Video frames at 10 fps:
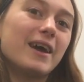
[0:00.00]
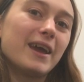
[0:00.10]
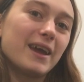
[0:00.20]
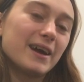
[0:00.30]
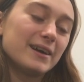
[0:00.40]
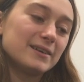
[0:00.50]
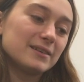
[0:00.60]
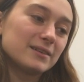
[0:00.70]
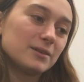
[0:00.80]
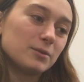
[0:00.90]

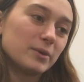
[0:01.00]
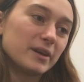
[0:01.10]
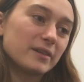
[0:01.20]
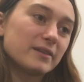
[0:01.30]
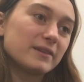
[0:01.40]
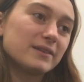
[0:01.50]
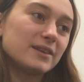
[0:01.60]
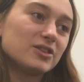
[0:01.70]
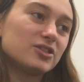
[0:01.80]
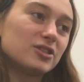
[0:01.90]
and with
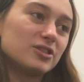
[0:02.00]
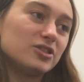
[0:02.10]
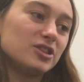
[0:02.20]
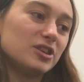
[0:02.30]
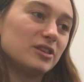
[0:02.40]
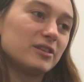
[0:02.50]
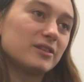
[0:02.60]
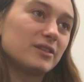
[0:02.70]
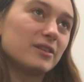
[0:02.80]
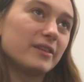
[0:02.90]
cinch
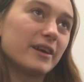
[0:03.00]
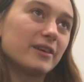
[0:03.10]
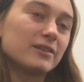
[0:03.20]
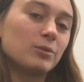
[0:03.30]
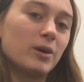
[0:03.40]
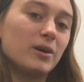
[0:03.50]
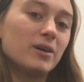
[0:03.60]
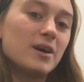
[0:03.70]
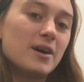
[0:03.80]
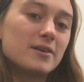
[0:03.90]
jeans there as
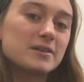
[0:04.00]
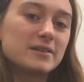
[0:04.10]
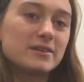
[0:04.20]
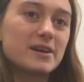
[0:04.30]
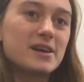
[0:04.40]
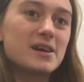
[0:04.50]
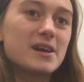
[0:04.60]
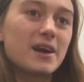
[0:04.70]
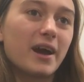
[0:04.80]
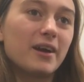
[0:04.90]
well because
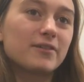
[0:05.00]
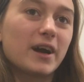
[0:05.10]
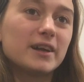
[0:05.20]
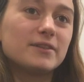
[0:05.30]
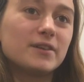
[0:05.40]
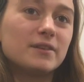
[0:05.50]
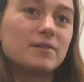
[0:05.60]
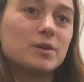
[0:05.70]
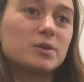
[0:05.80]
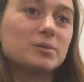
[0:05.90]
they have kind of
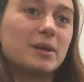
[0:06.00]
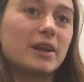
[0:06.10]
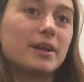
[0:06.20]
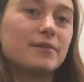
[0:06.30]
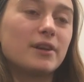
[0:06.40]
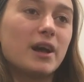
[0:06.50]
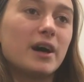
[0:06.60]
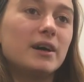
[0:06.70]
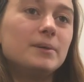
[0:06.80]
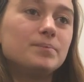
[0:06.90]
influenced my life a
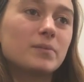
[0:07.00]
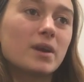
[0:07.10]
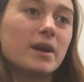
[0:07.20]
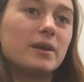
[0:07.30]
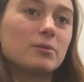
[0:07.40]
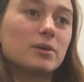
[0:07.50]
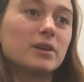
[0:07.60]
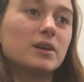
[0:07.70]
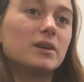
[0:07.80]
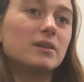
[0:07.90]
lot and
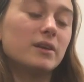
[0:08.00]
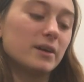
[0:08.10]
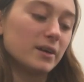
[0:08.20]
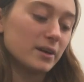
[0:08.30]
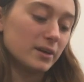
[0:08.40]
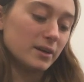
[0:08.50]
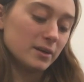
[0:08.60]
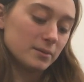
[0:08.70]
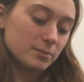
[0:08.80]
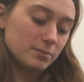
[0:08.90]
really
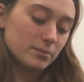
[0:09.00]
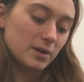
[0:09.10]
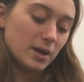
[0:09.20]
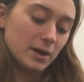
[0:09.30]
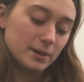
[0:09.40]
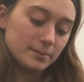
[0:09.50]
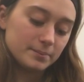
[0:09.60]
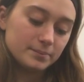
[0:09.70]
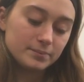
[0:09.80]
they um,